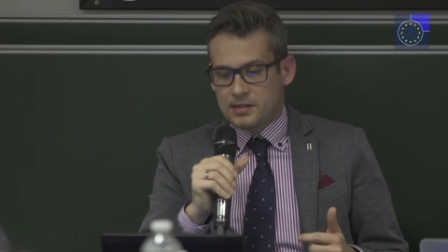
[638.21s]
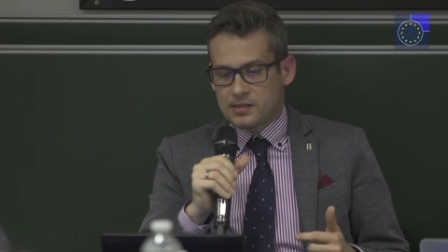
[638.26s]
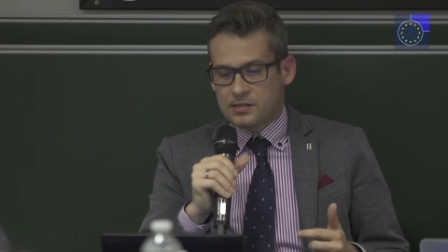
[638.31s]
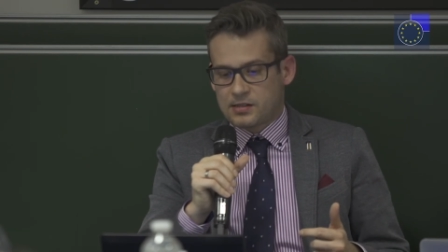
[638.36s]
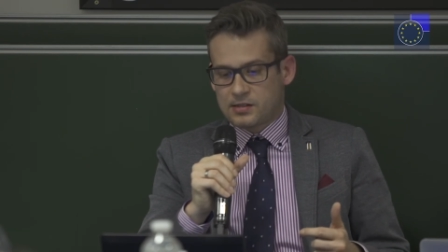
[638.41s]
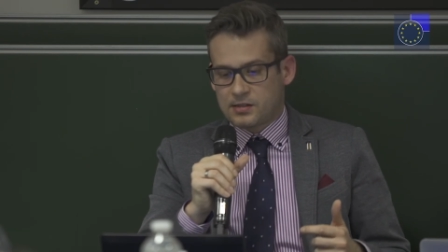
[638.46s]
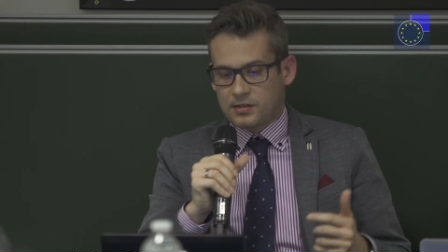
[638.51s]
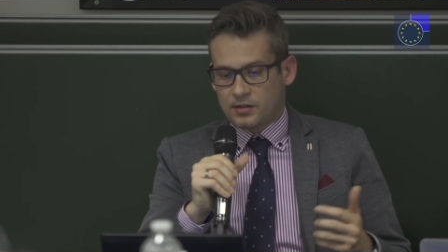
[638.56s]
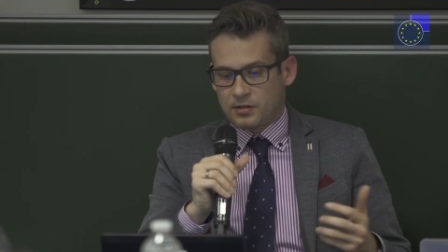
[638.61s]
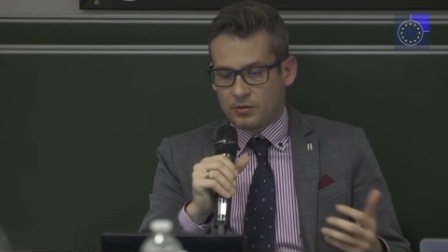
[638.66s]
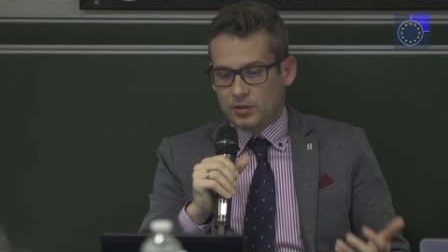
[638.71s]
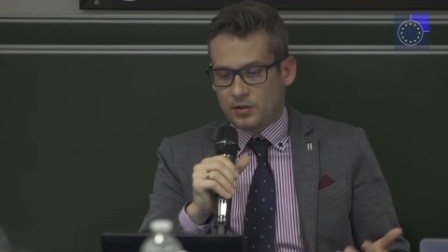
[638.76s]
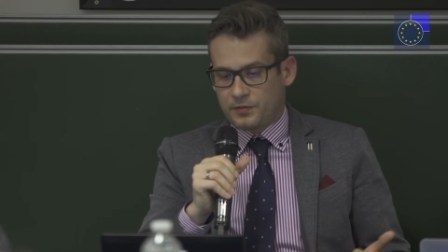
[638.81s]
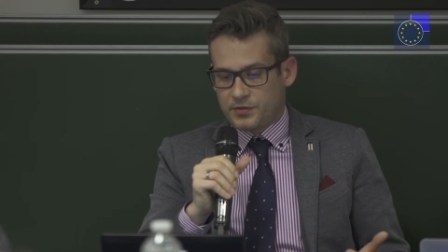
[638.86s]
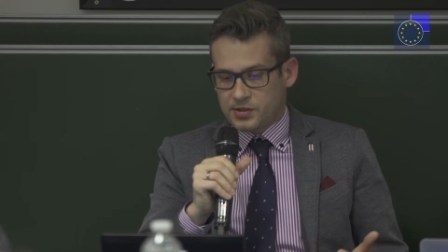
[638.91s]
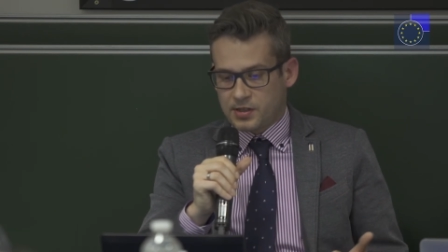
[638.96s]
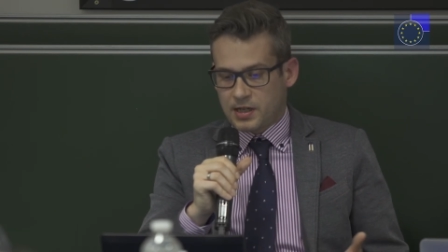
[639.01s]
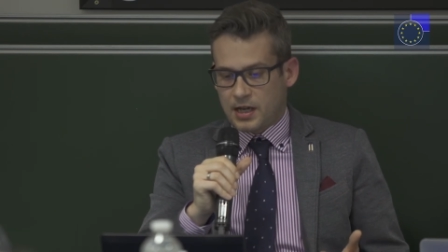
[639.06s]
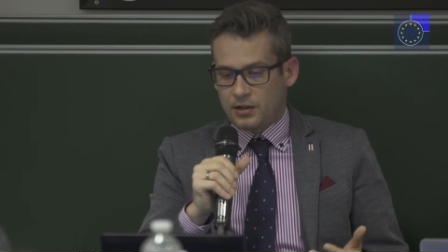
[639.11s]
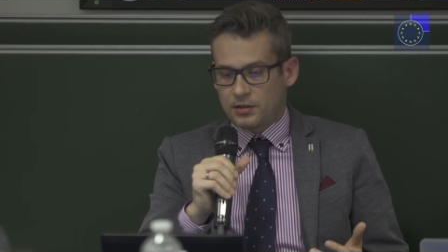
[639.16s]

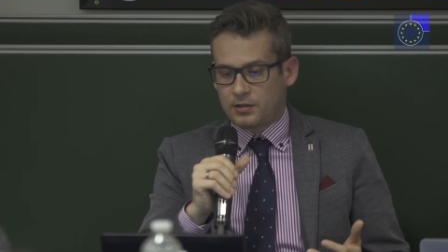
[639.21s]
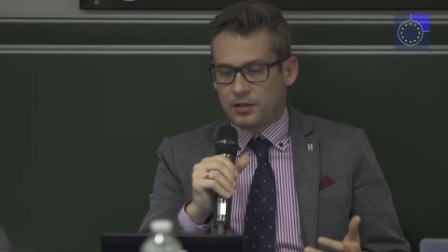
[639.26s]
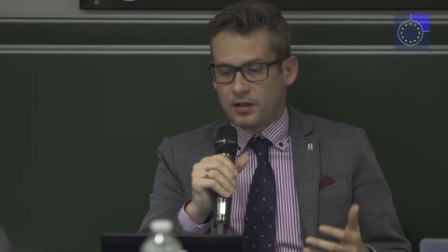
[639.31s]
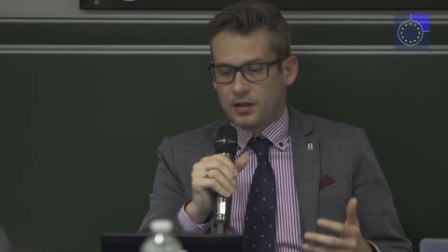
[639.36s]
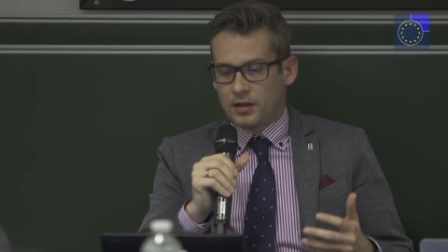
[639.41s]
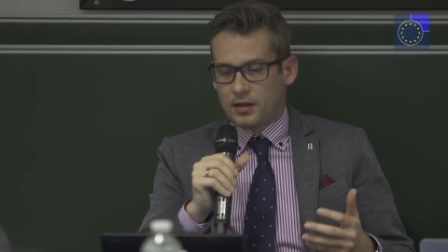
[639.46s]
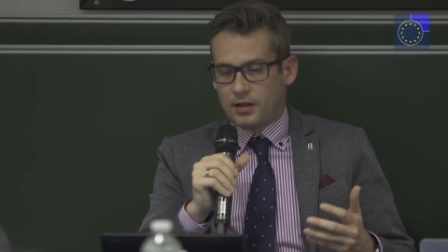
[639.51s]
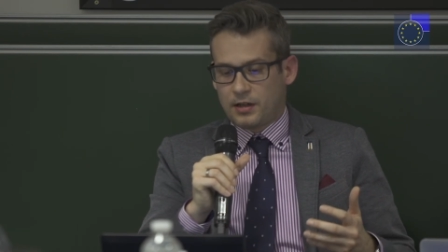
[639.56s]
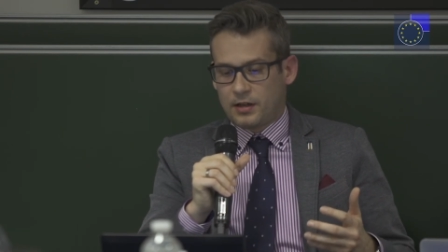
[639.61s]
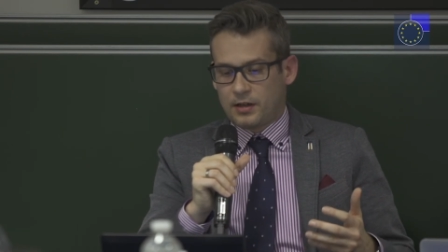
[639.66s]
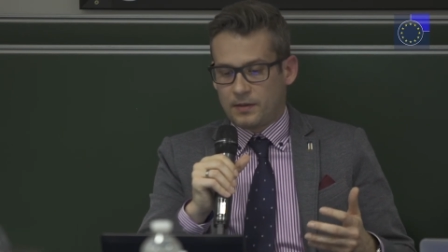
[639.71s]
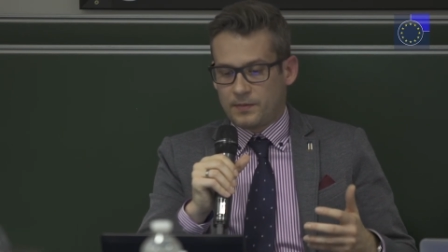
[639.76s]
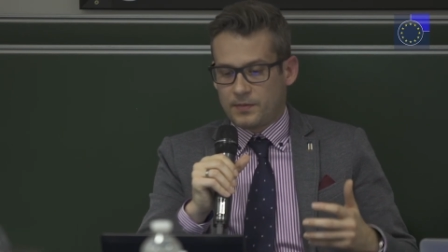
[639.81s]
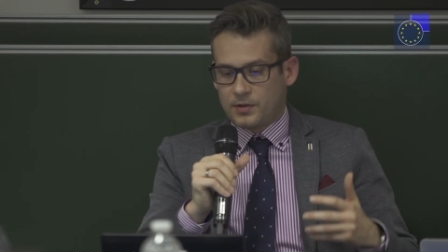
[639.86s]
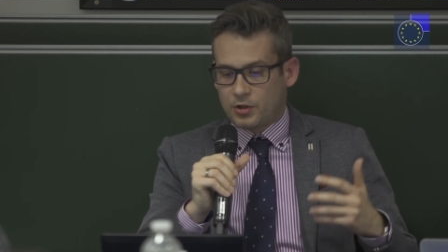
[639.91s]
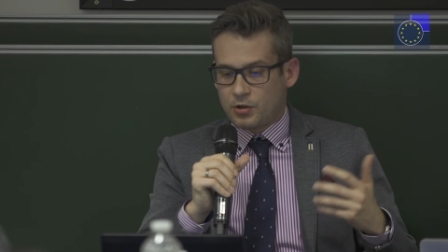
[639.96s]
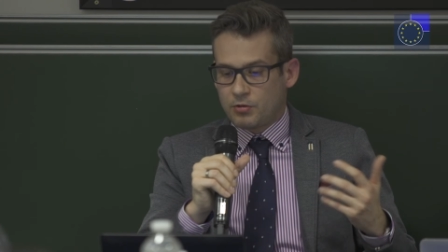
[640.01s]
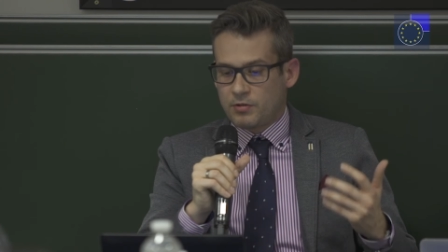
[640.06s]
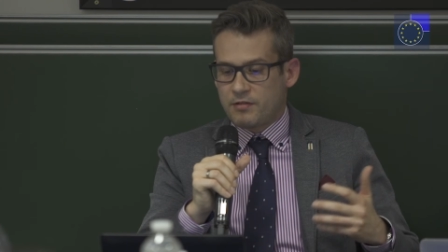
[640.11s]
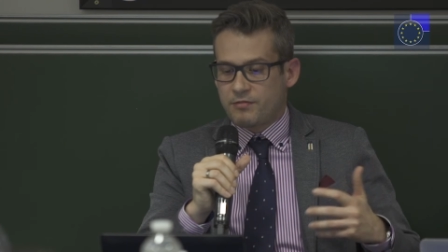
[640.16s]

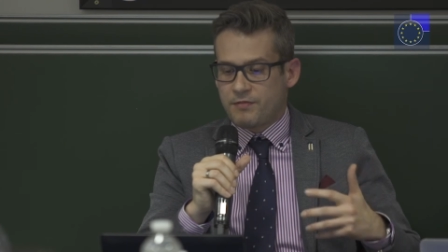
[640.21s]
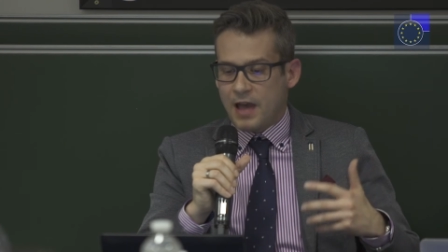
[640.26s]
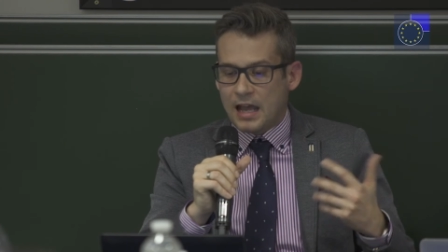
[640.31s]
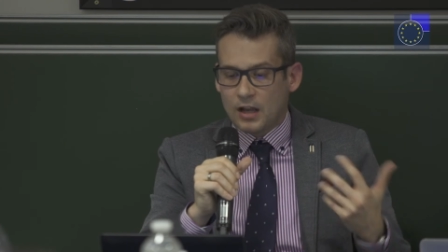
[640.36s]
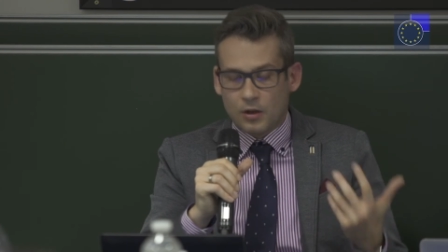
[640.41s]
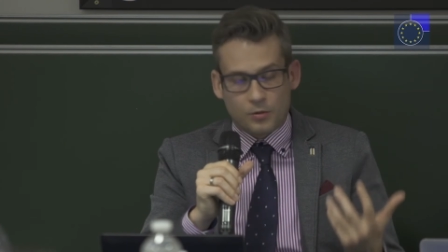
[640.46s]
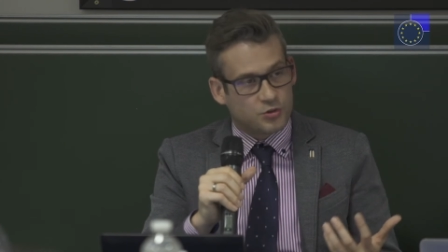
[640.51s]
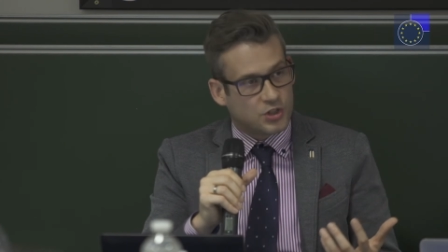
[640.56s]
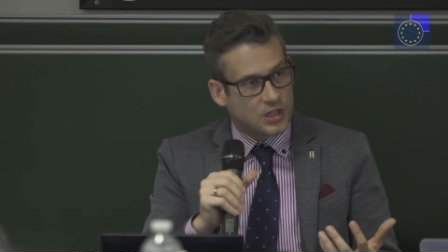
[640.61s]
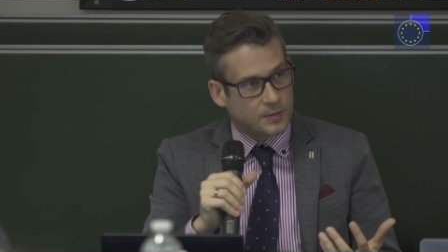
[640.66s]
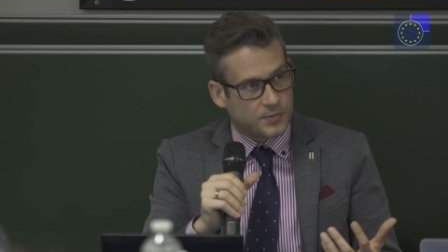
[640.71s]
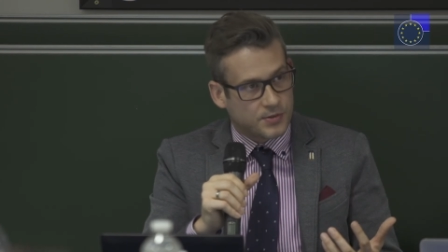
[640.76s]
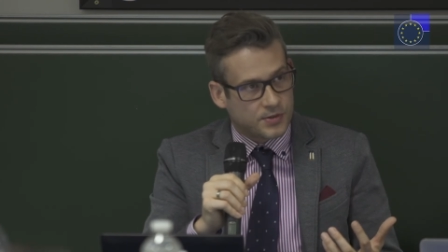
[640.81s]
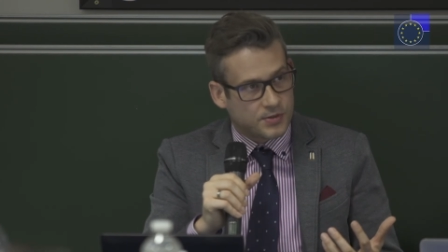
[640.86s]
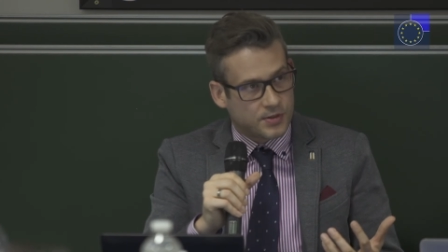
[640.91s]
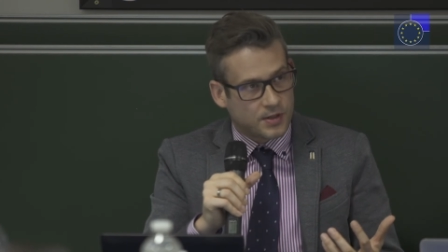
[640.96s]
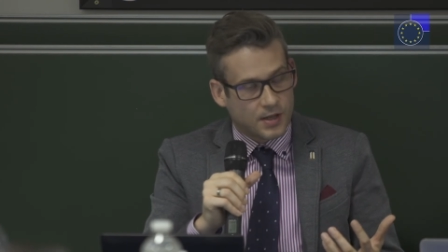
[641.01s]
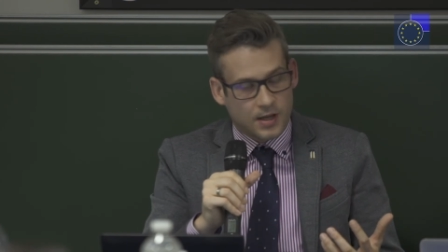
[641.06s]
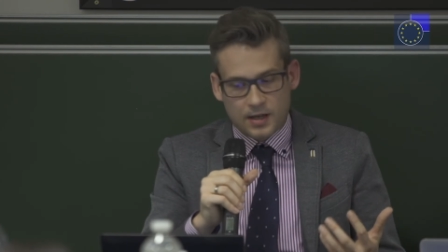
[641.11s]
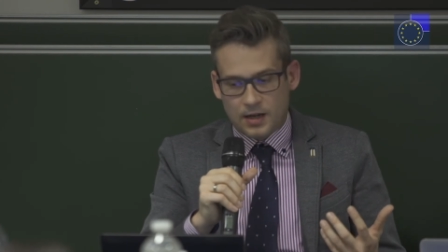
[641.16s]
Skłodowska-Curie
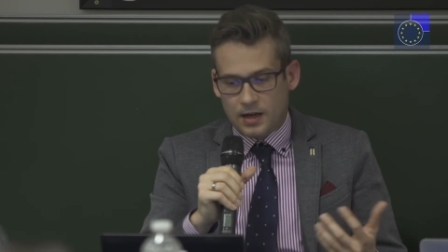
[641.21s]
Fellowships